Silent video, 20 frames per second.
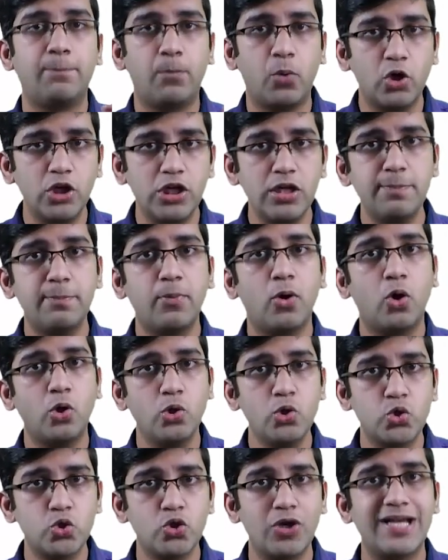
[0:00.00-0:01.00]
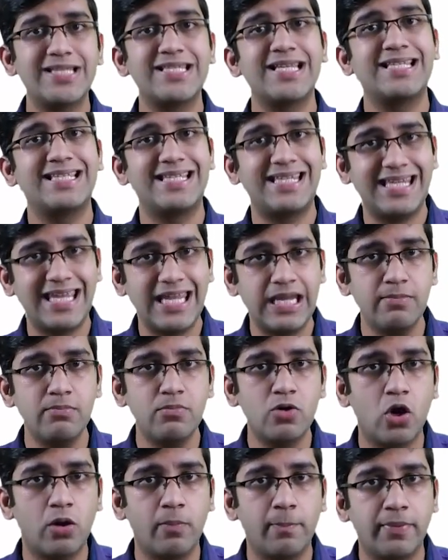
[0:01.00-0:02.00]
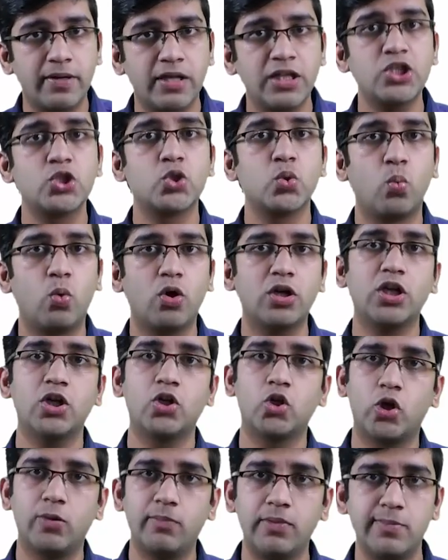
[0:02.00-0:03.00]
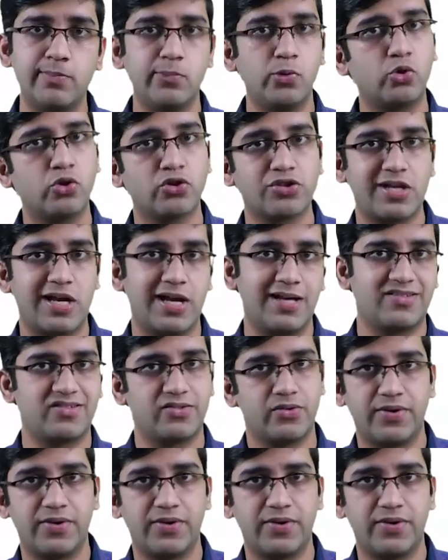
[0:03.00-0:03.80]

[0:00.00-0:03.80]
polyp also has the same components what a normal mucosa has,